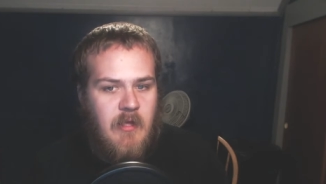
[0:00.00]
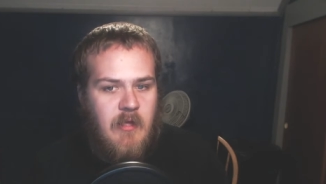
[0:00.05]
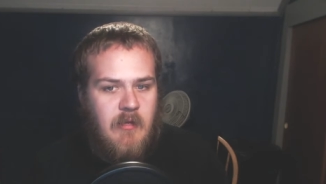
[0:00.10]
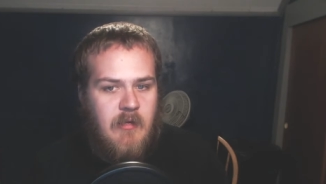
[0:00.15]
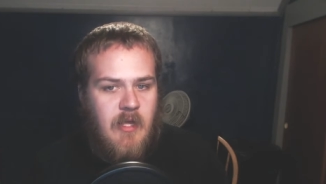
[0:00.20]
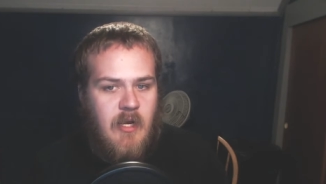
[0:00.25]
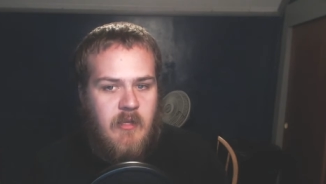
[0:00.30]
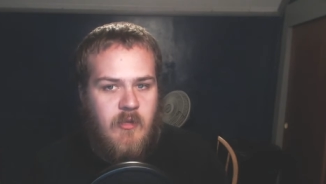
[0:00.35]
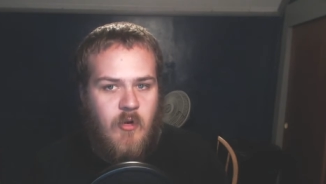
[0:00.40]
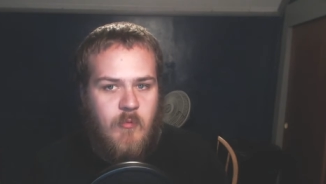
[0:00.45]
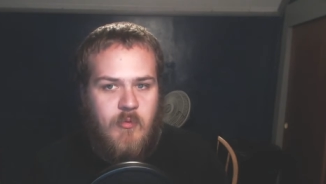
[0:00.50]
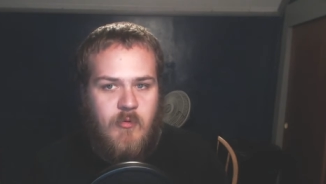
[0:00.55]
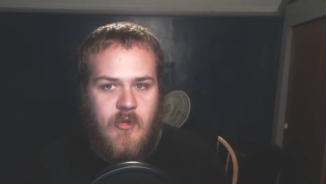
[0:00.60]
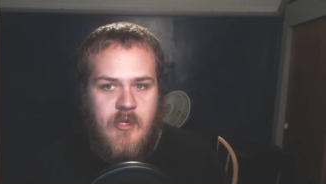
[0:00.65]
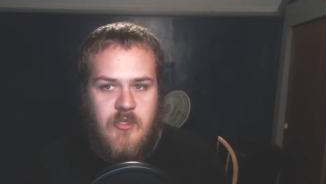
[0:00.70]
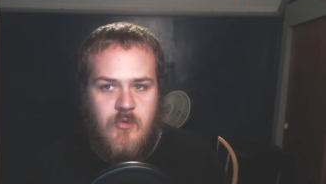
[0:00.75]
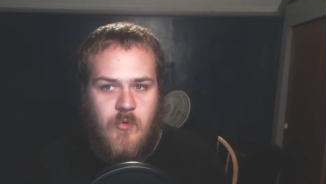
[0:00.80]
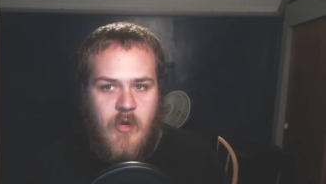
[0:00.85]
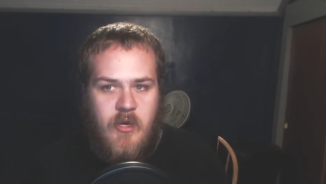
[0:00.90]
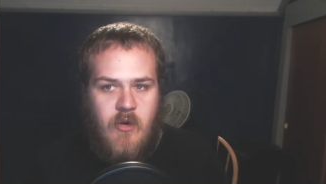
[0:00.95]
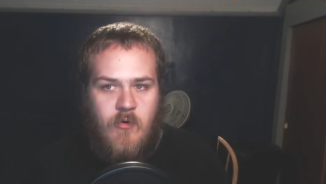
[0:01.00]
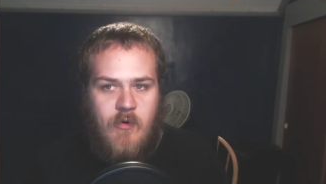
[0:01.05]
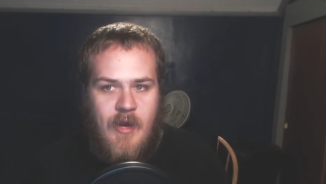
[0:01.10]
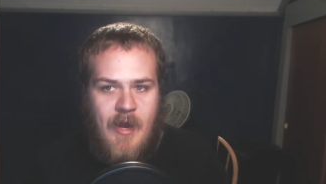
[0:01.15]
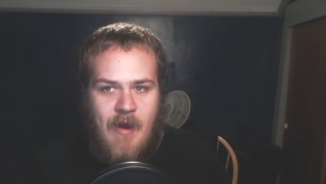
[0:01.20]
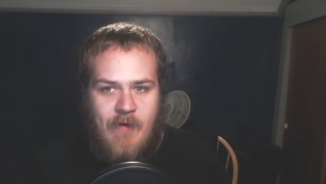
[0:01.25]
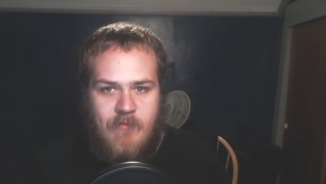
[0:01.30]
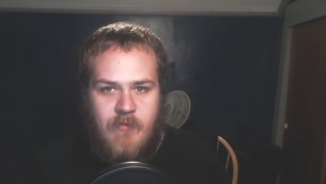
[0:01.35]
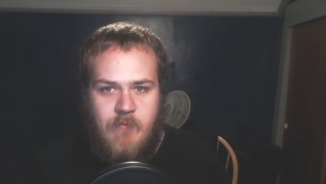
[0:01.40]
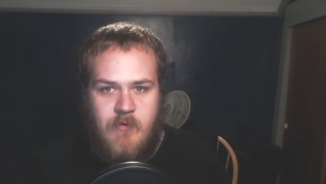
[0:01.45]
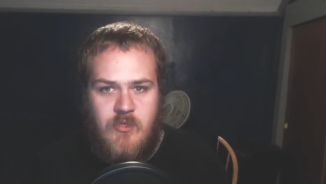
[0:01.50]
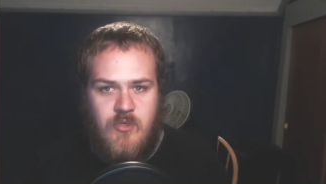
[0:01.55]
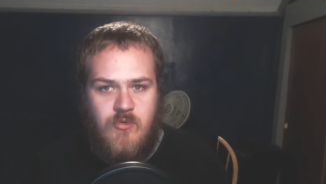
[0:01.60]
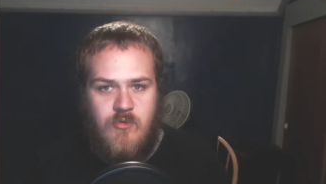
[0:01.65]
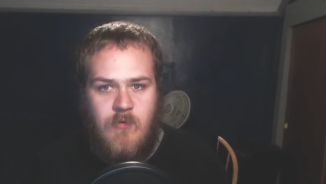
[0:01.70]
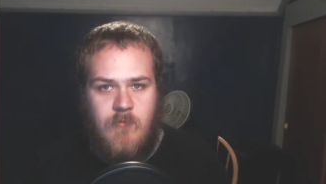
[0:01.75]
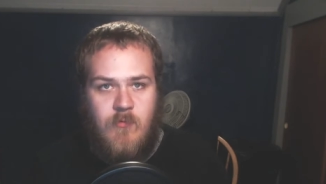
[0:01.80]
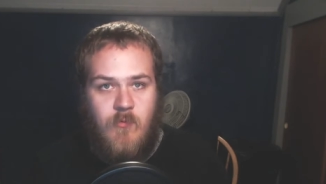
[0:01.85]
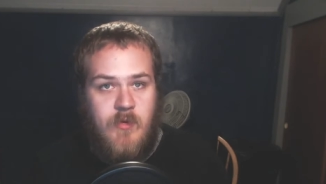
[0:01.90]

Got a little place where I don't have to be streaming.